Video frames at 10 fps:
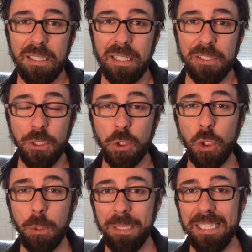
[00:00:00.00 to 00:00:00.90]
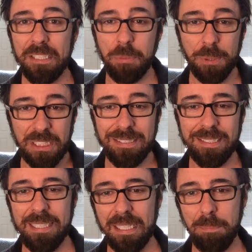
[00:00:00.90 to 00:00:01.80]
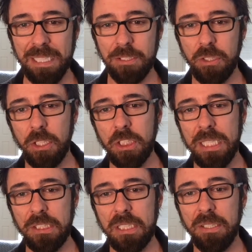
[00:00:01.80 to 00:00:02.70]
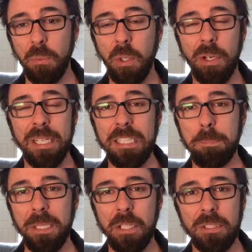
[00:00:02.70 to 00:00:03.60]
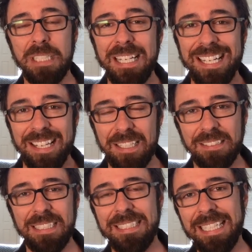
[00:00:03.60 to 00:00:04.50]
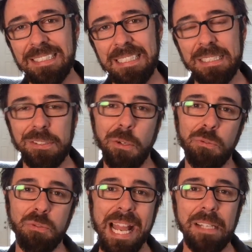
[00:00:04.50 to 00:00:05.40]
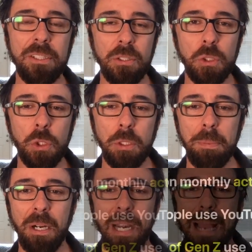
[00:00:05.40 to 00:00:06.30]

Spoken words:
YouTube is, which is the second biggest search engine in the world, is because the statistics around YouTube are